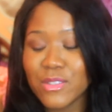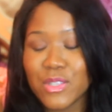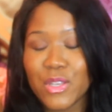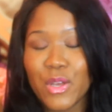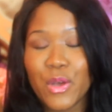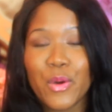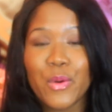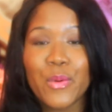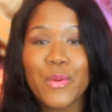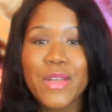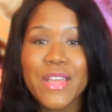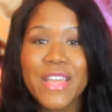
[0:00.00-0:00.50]

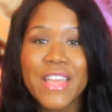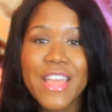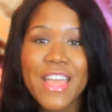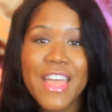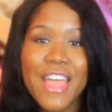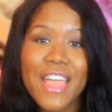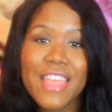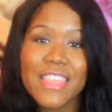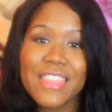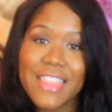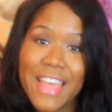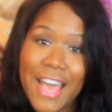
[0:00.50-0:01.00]
So
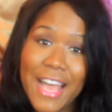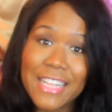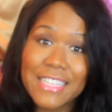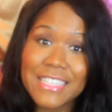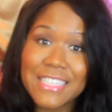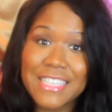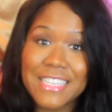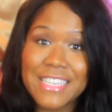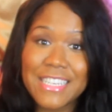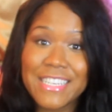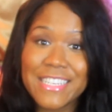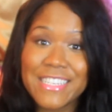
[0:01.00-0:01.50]
that
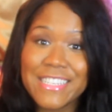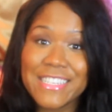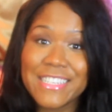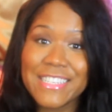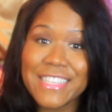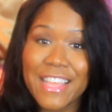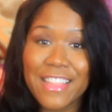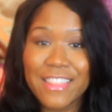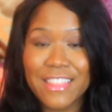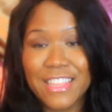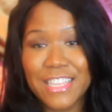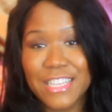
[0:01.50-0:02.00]

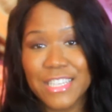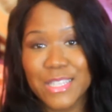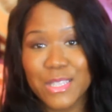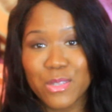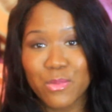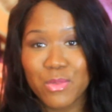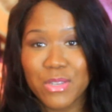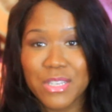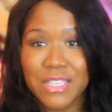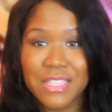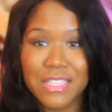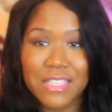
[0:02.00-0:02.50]
is this
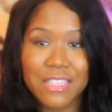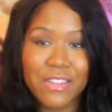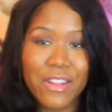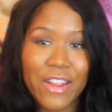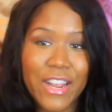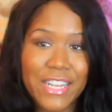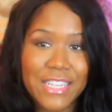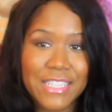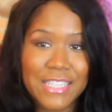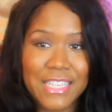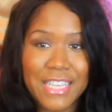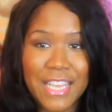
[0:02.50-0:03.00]
week's
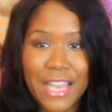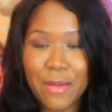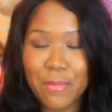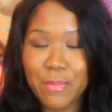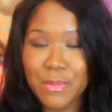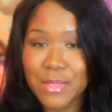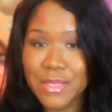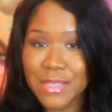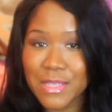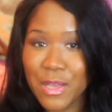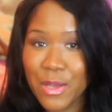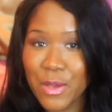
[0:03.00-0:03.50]
Degrassi
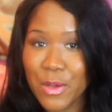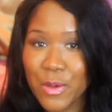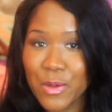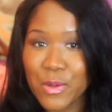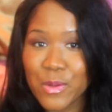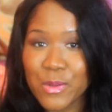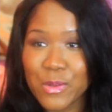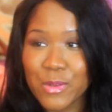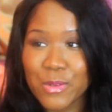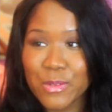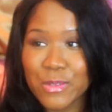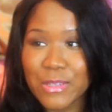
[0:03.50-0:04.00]

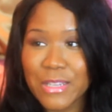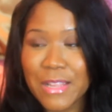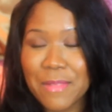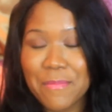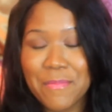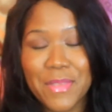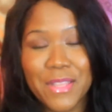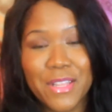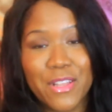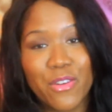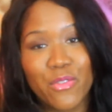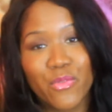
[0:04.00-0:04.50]
episode.
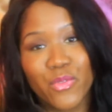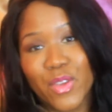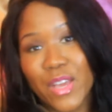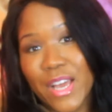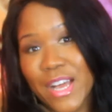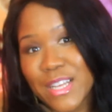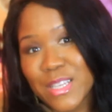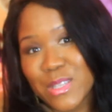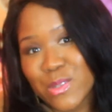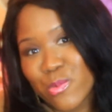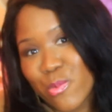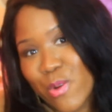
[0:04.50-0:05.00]
Let me know if you
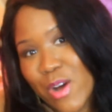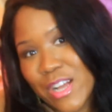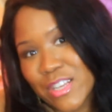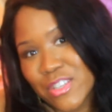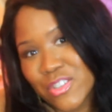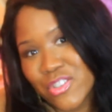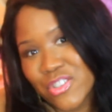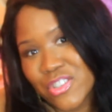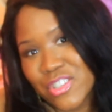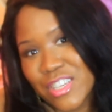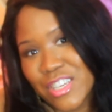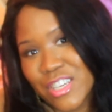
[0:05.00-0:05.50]
guys
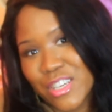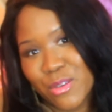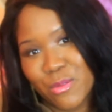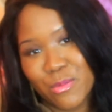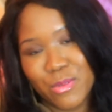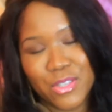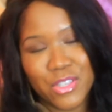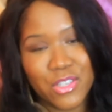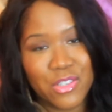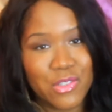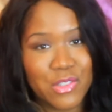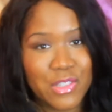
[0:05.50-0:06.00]
watched it,
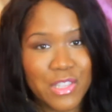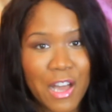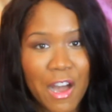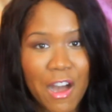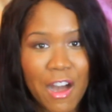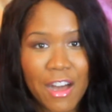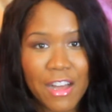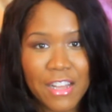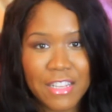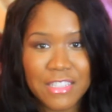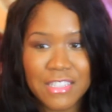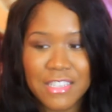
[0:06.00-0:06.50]
what you
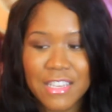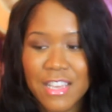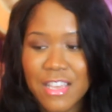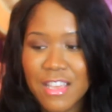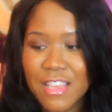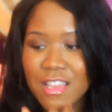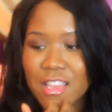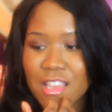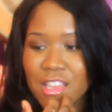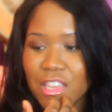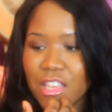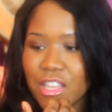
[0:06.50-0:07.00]
thought.
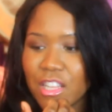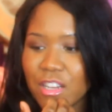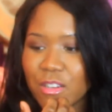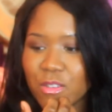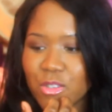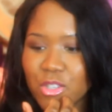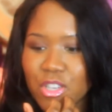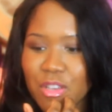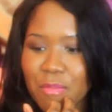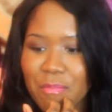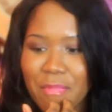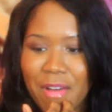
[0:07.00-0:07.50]
You know,
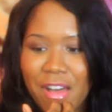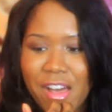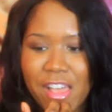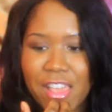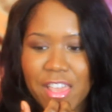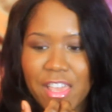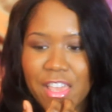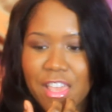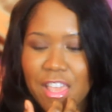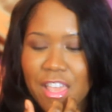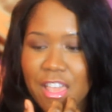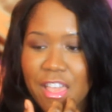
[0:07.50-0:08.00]
should
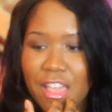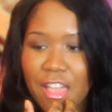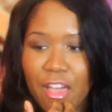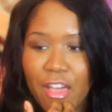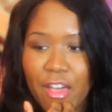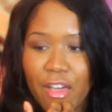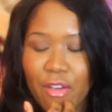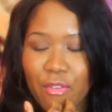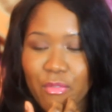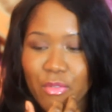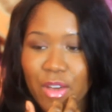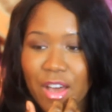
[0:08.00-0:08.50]
Maya
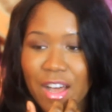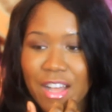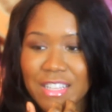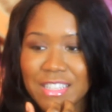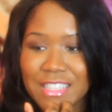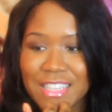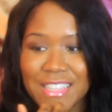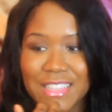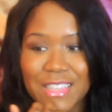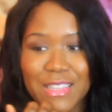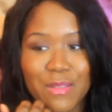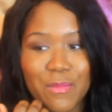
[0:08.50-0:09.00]
have
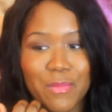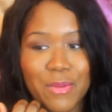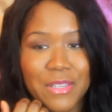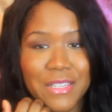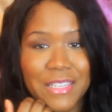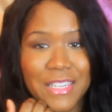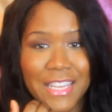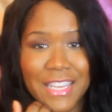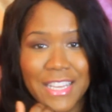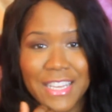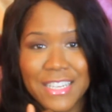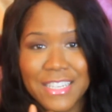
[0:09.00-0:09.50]
contacted the
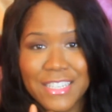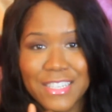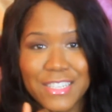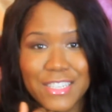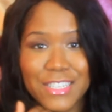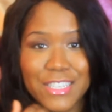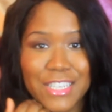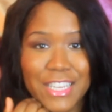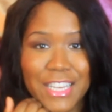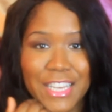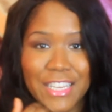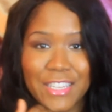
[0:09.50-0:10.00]
police?
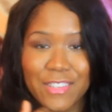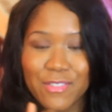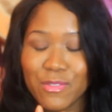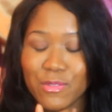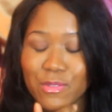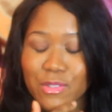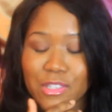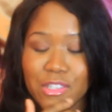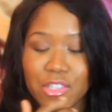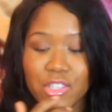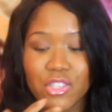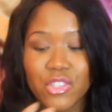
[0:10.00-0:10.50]

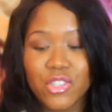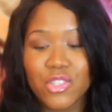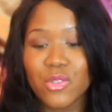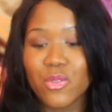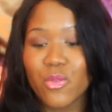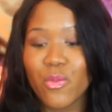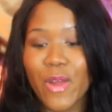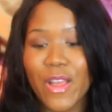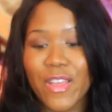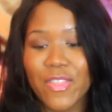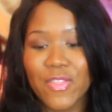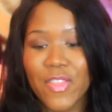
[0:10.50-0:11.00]
Did she do
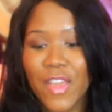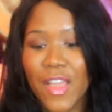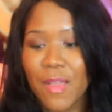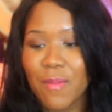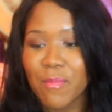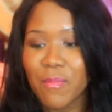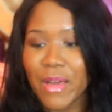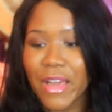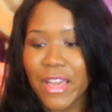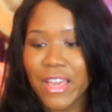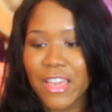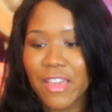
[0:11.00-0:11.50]
the right
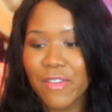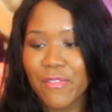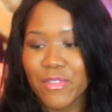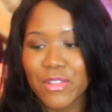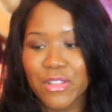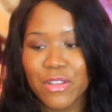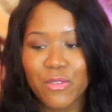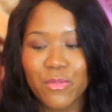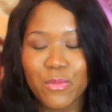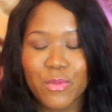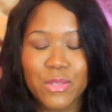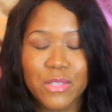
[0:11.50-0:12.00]
thing by
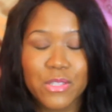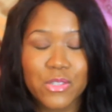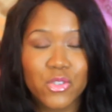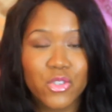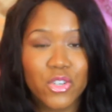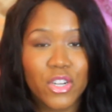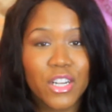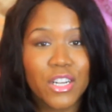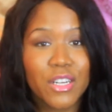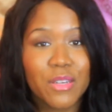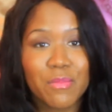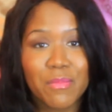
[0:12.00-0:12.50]
giving over the
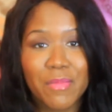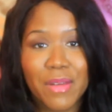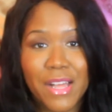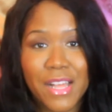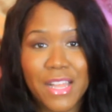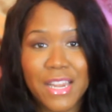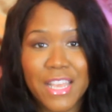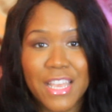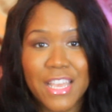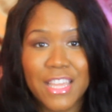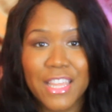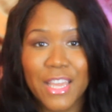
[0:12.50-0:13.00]
drug
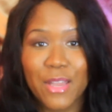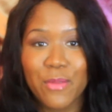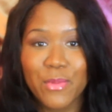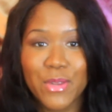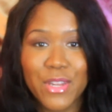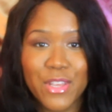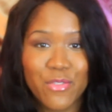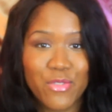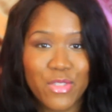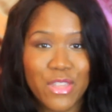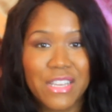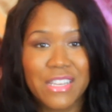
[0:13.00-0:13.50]
money? Like, what
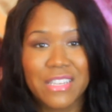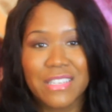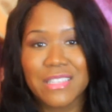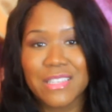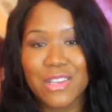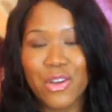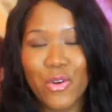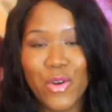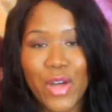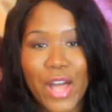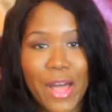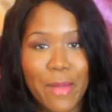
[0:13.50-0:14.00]
do you think is
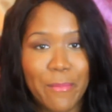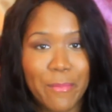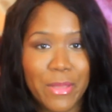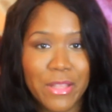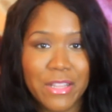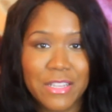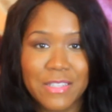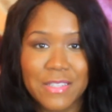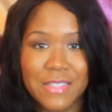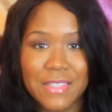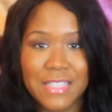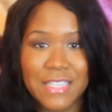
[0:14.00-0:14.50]
going to
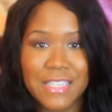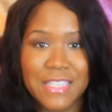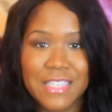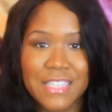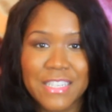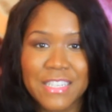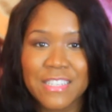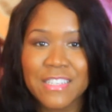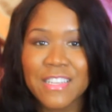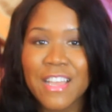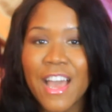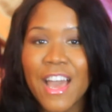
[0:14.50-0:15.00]
happen this
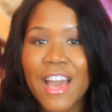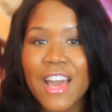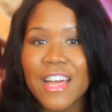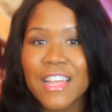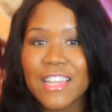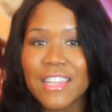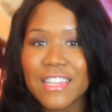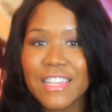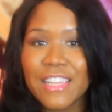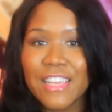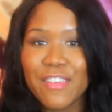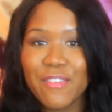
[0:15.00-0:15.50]
season?
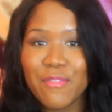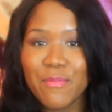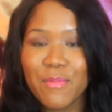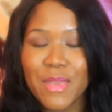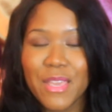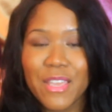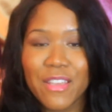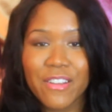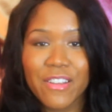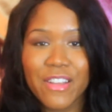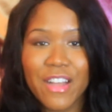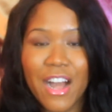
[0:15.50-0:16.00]
Leave
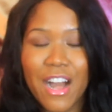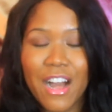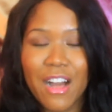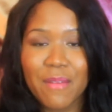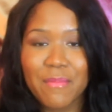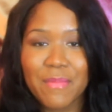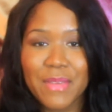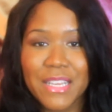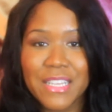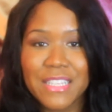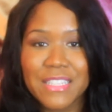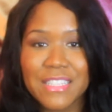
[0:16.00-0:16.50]
me your
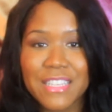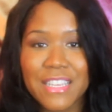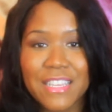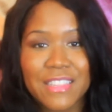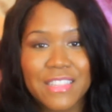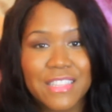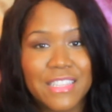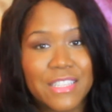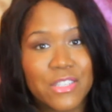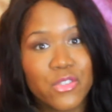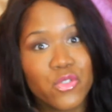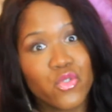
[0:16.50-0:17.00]
comments
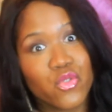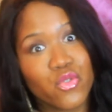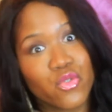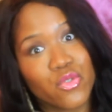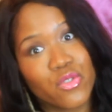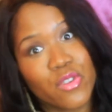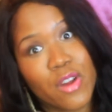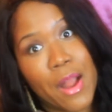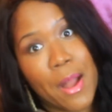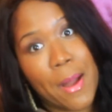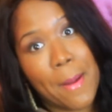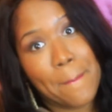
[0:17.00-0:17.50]
in the
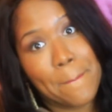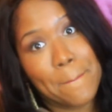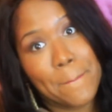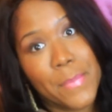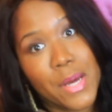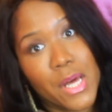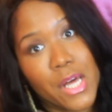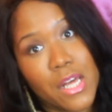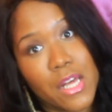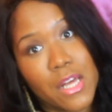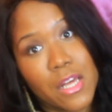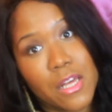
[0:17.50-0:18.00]
drop.